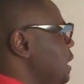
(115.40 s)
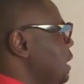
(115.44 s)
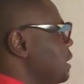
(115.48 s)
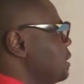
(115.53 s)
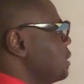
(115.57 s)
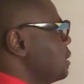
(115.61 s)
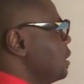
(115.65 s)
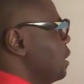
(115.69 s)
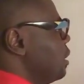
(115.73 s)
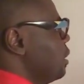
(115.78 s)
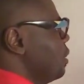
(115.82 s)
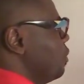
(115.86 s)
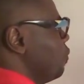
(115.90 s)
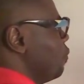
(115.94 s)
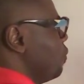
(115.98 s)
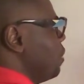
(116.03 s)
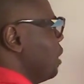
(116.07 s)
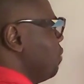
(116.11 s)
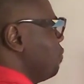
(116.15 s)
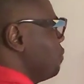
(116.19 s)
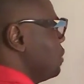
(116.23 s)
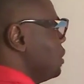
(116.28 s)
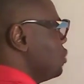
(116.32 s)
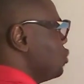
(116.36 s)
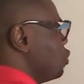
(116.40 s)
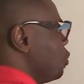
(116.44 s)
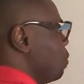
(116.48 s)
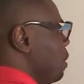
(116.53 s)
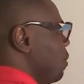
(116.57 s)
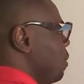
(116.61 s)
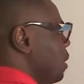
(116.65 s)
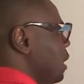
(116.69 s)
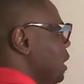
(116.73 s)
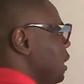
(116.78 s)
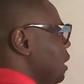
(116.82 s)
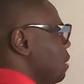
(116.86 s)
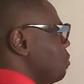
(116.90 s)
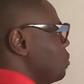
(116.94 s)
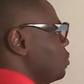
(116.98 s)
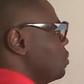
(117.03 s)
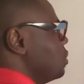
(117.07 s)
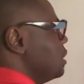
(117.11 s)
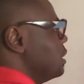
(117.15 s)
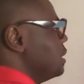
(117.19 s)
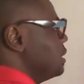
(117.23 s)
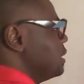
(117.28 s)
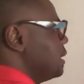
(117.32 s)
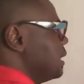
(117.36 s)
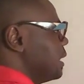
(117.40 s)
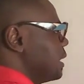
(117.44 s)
that 5 raised to power m is